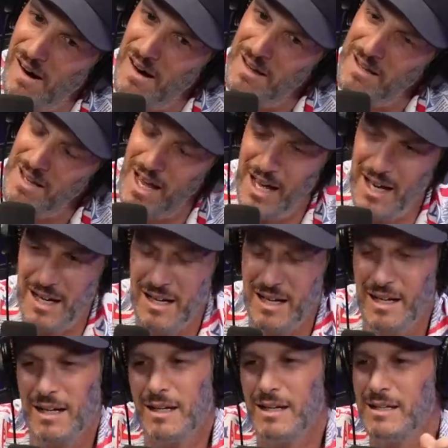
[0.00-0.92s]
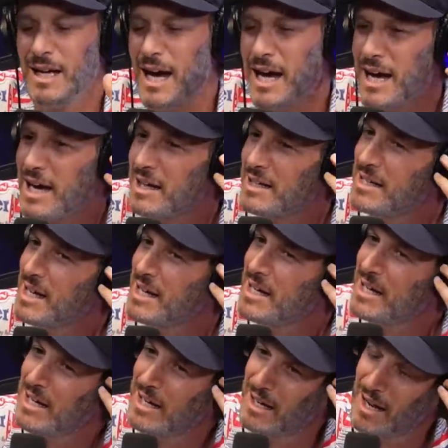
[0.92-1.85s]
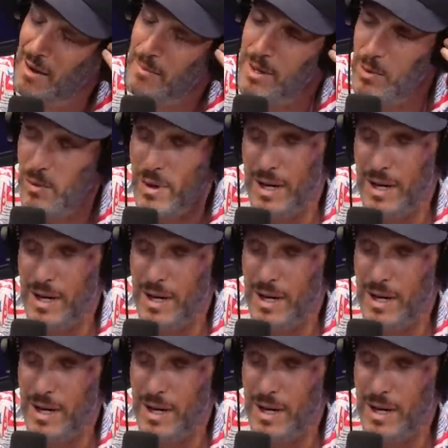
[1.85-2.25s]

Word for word: Does that yeah. make sense? Yeah, yeah, yeah, yeah. So, I mean,